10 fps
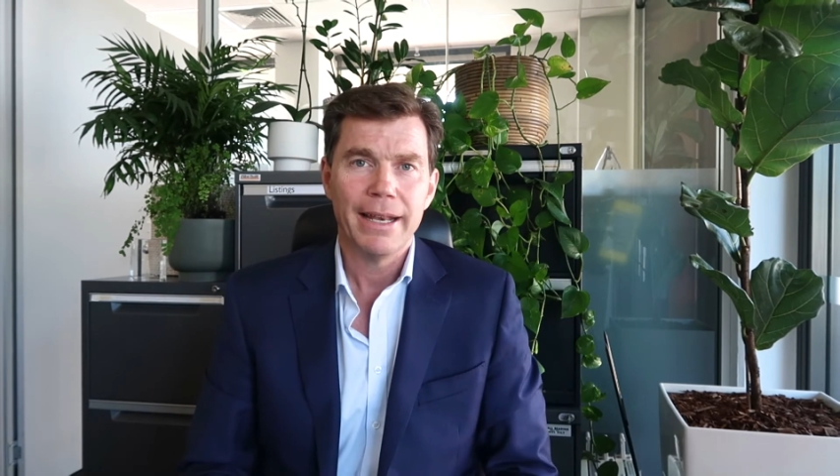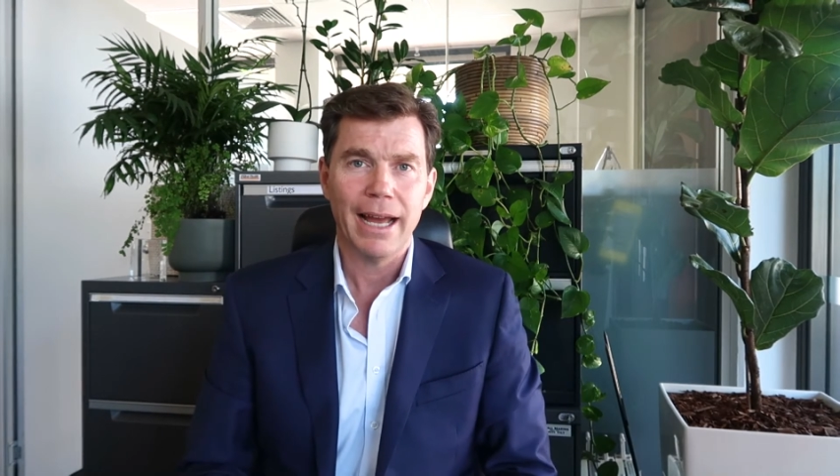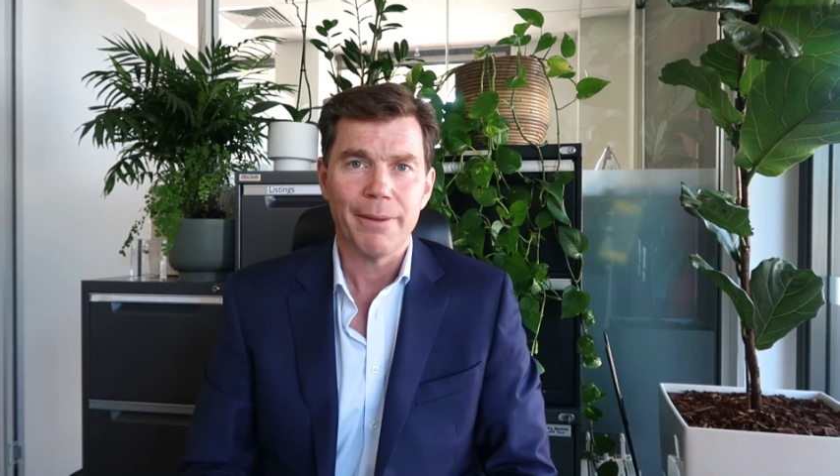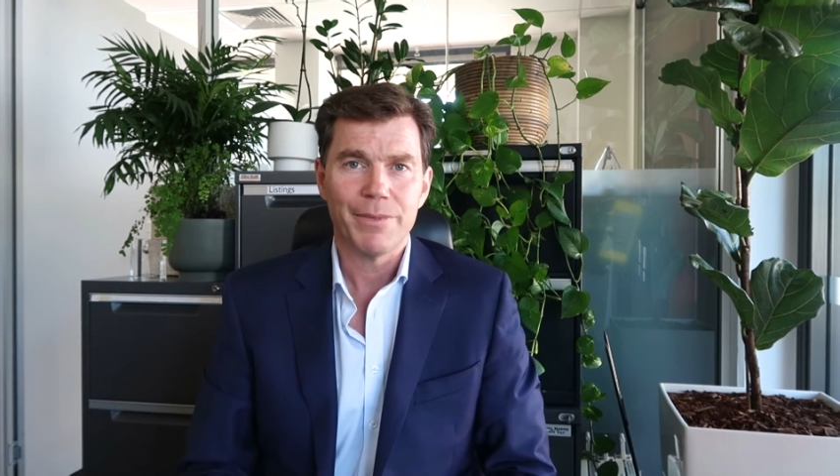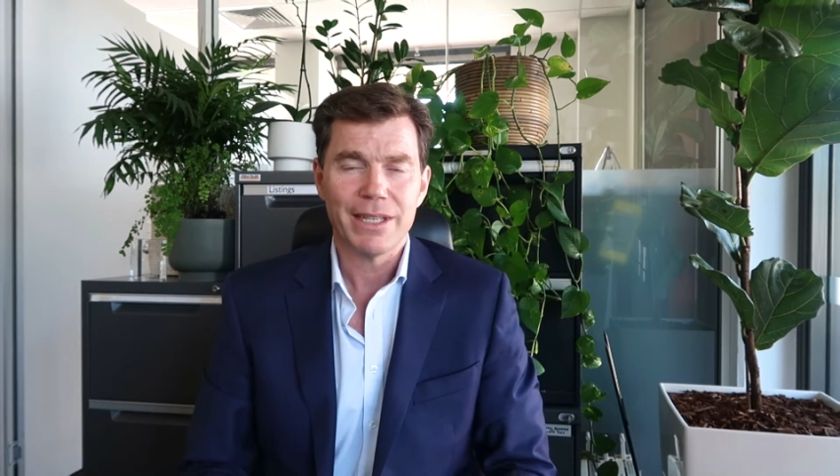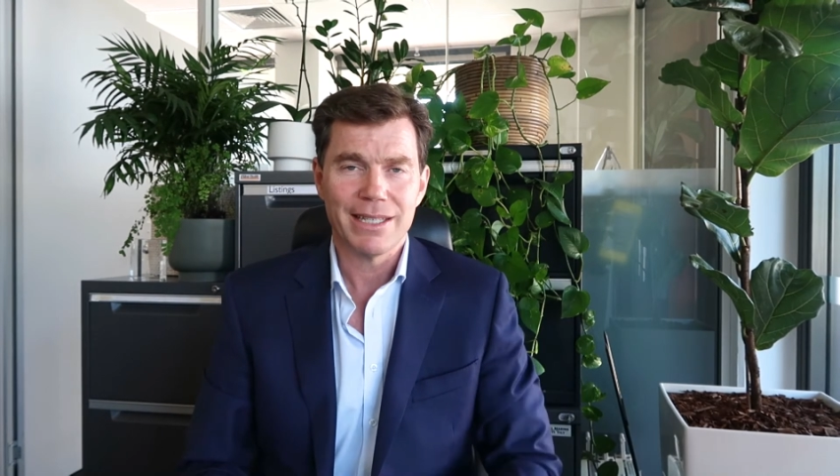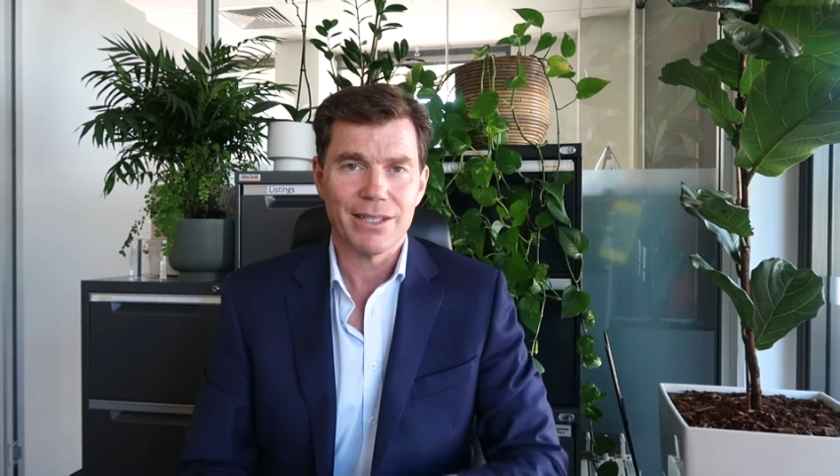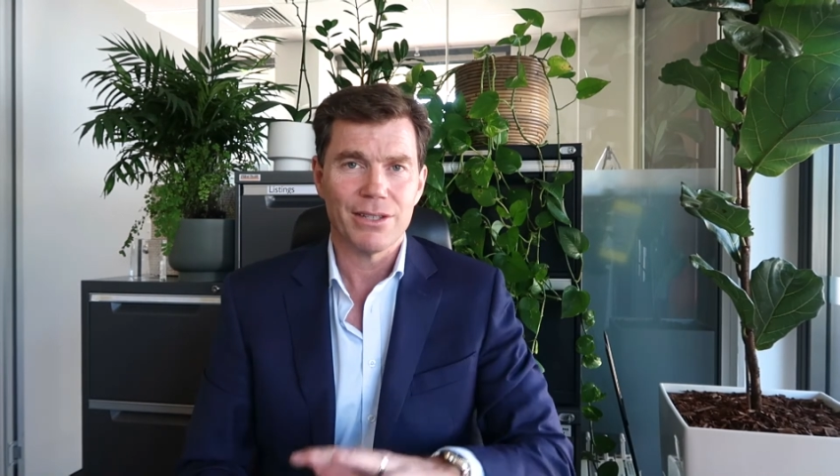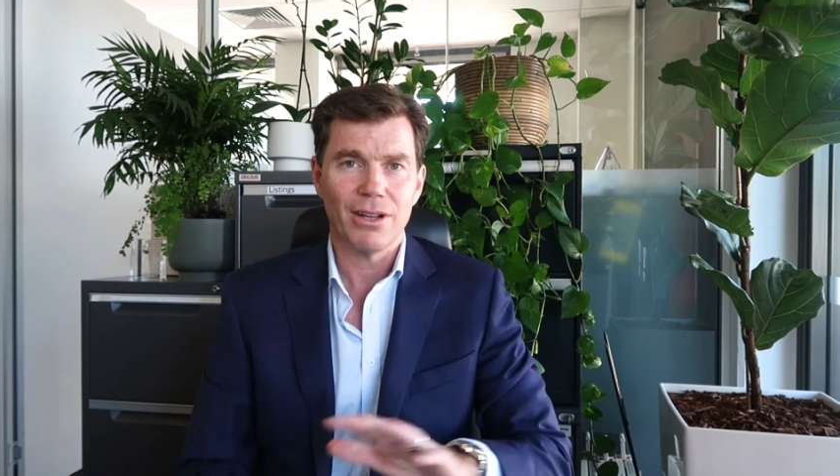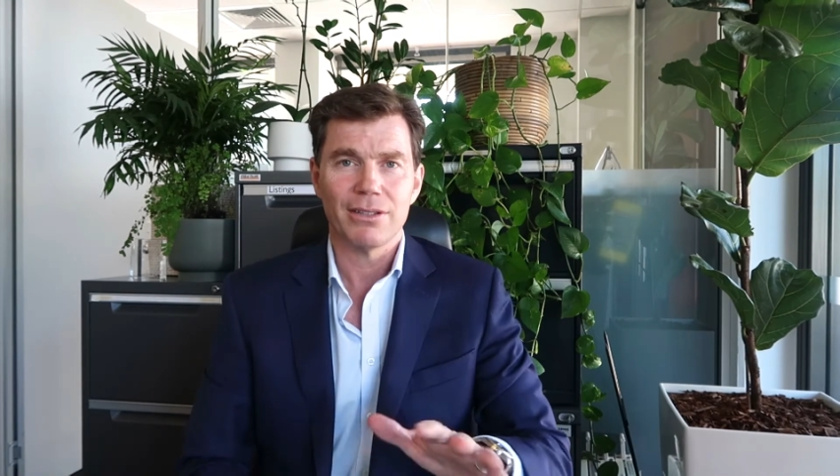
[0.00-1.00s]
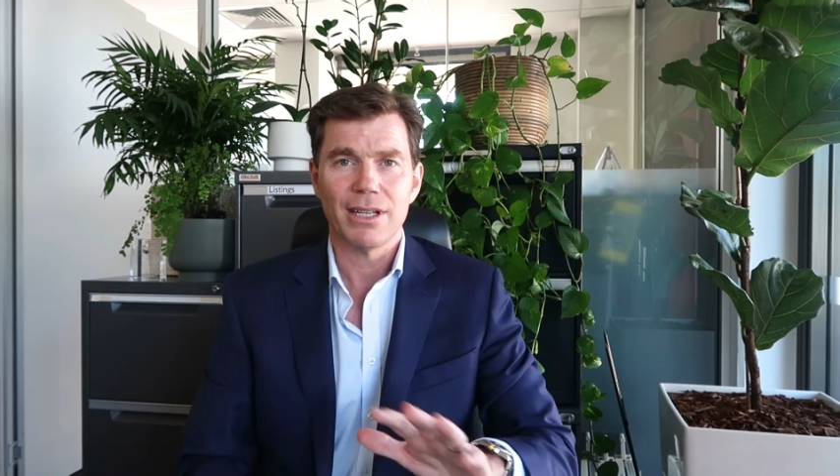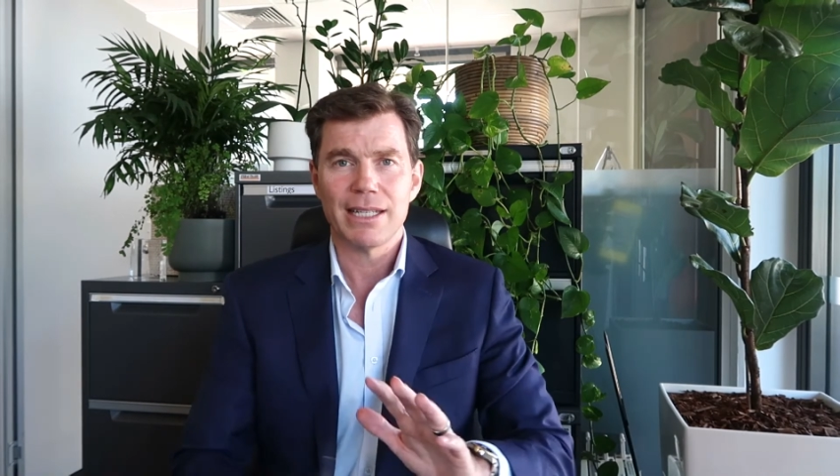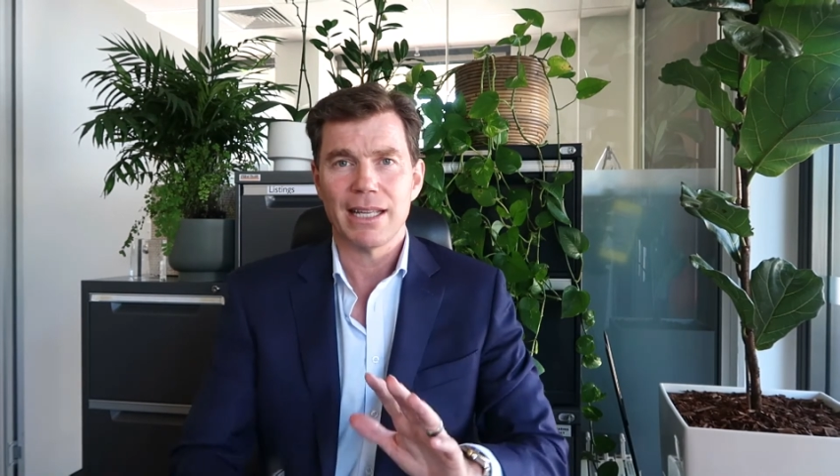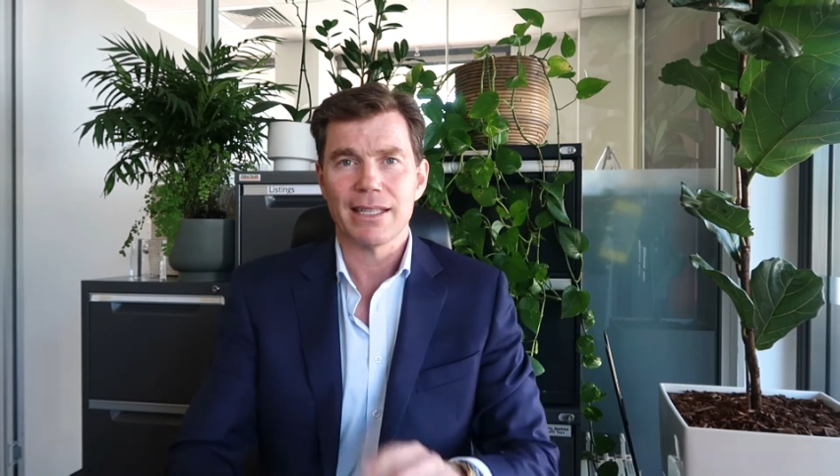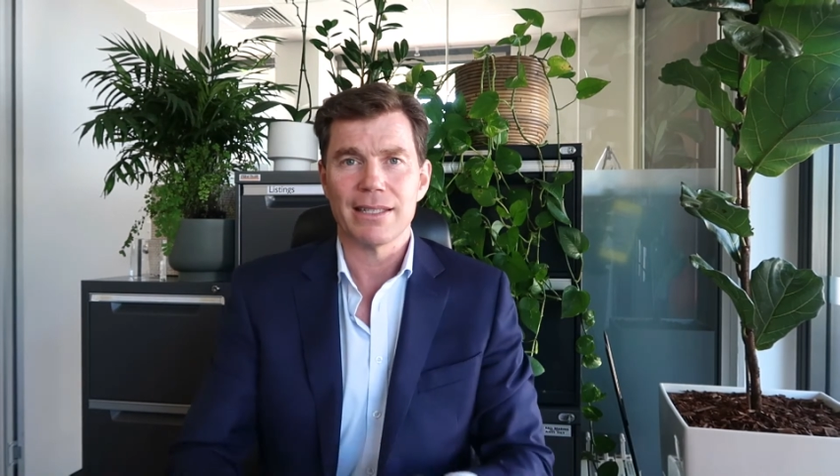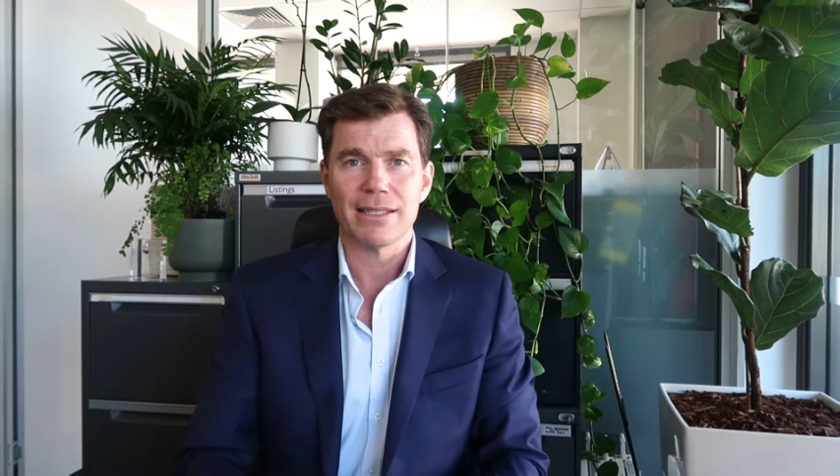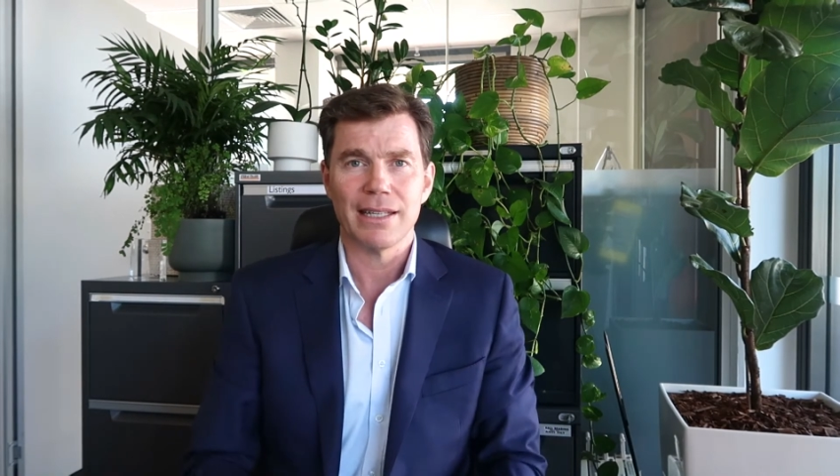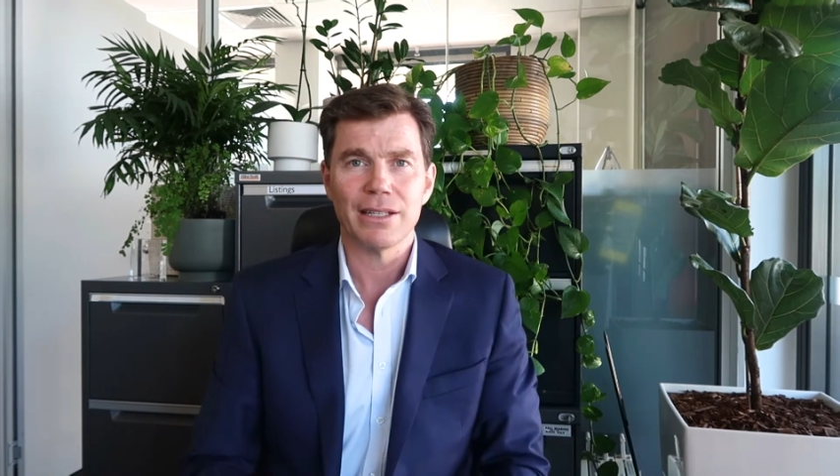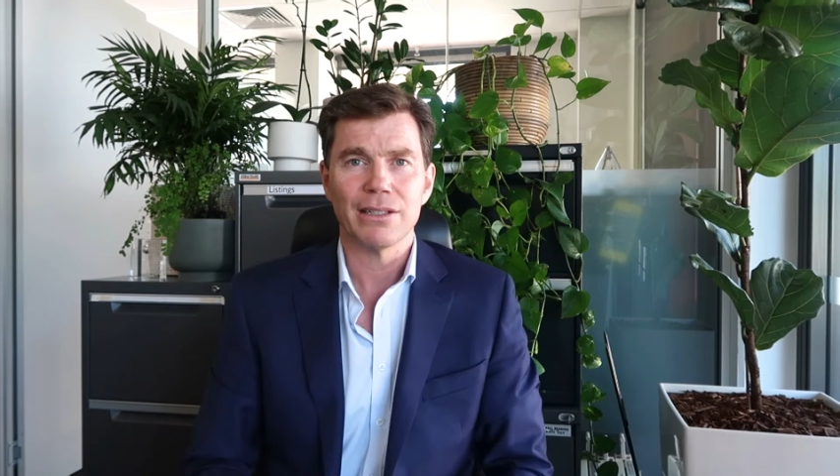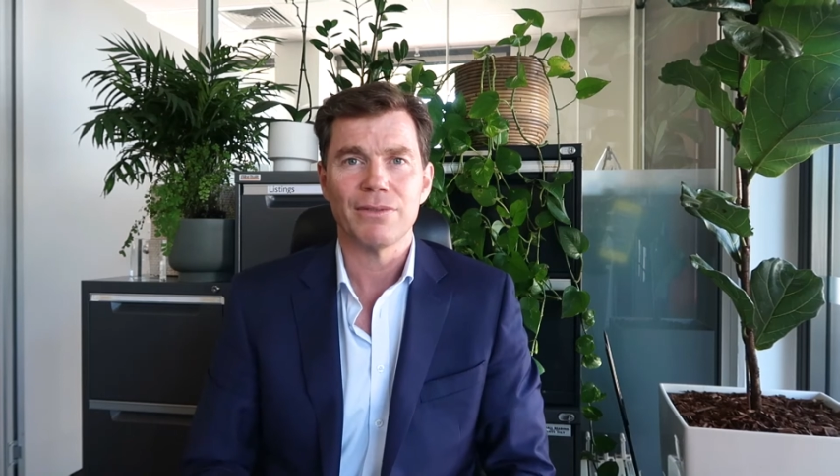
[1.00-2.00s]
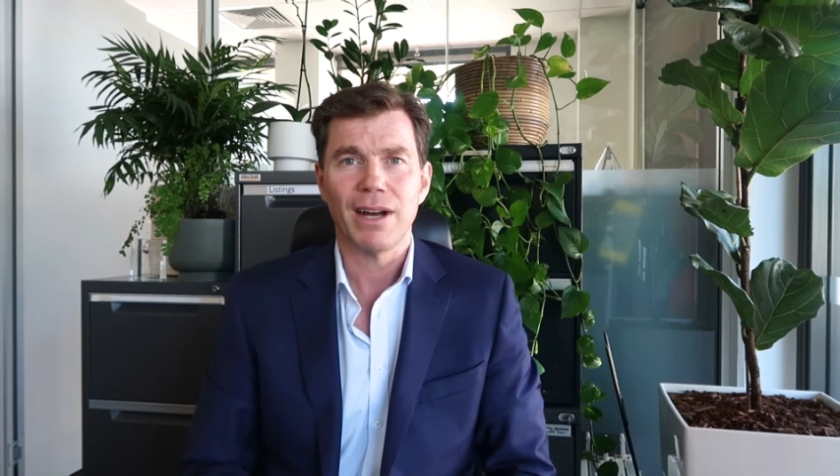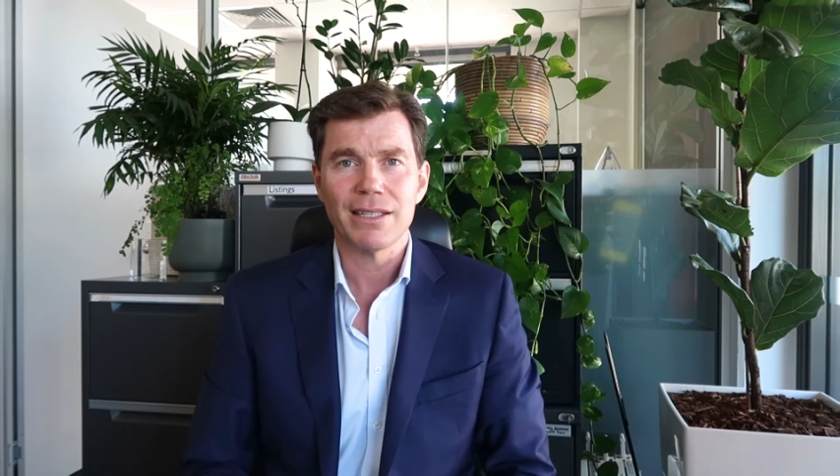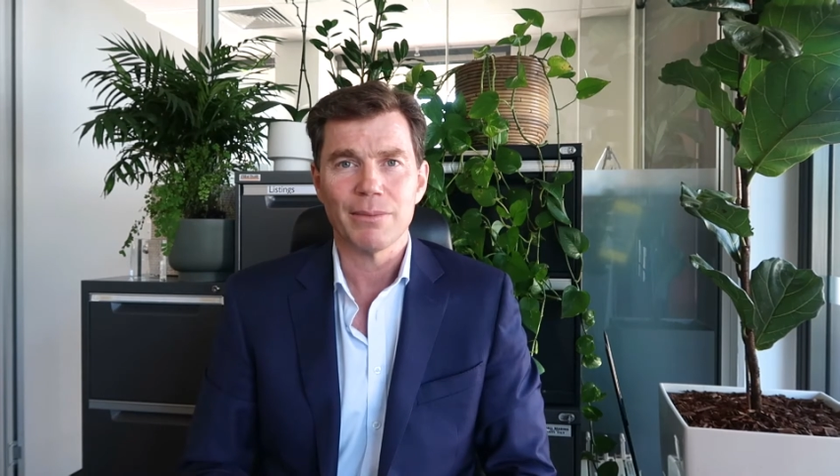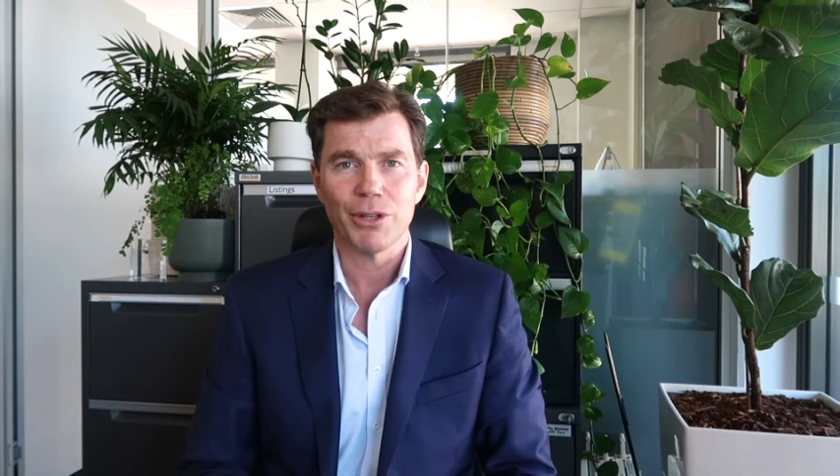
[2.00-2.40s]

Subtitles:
Now, don't take this as legal advice.